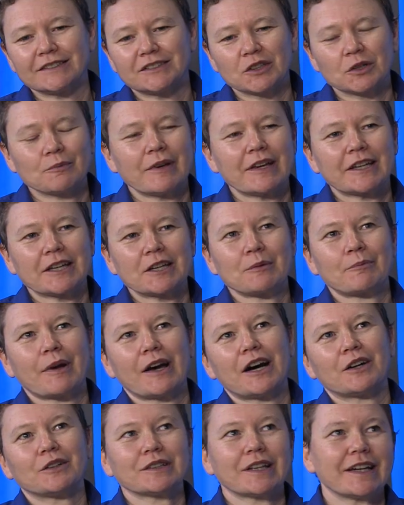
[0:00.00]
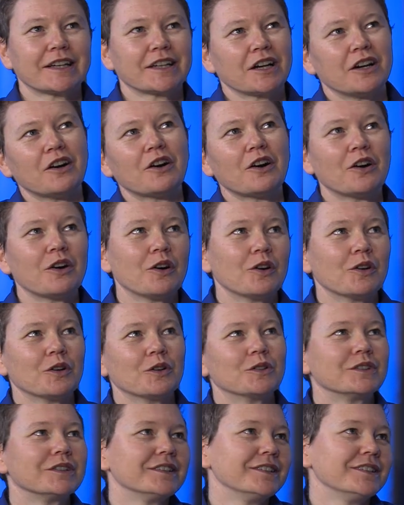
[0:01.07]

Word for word: Don't make it about like, oh,